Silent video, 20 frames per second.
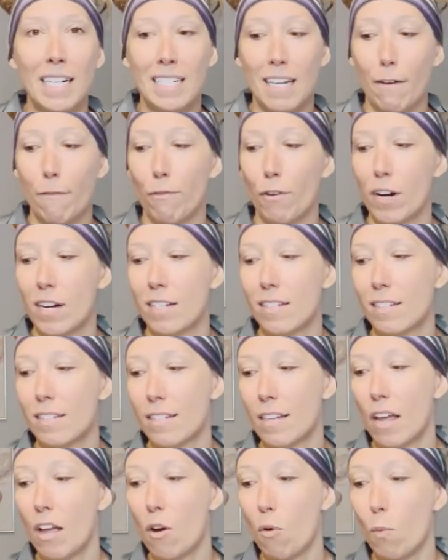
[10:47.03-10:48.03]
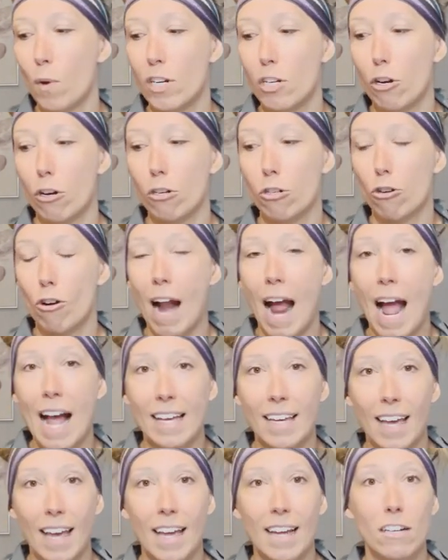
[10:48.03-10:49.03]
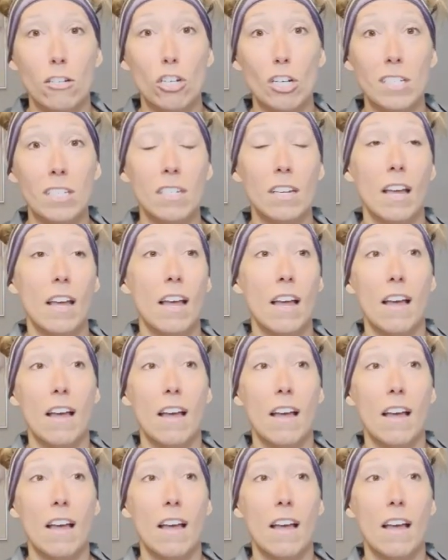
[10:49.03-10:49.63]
difference when you're tracking just